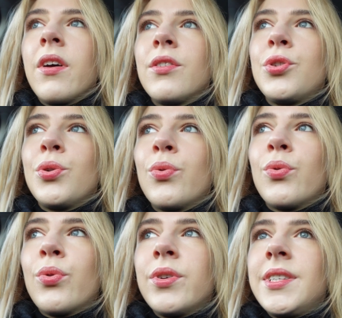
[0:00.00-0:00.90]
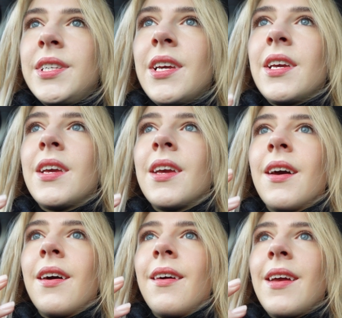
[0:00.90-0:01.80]
to see
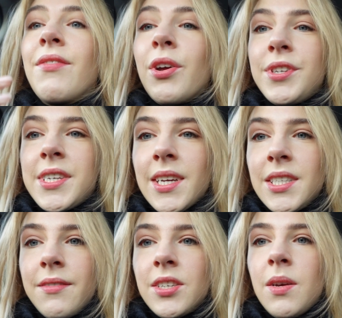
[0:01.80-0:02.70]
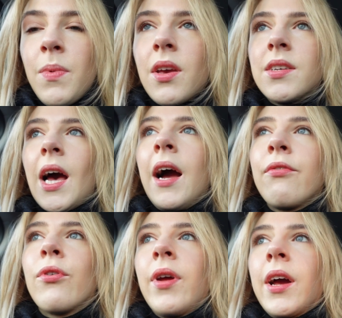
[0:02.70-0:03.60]
if there is an activity, because
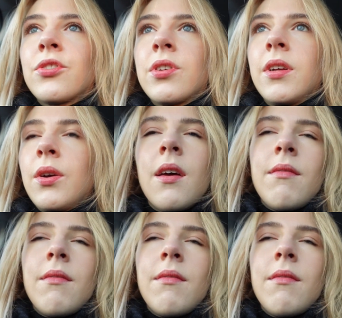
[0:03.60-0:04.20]
iPhone actually,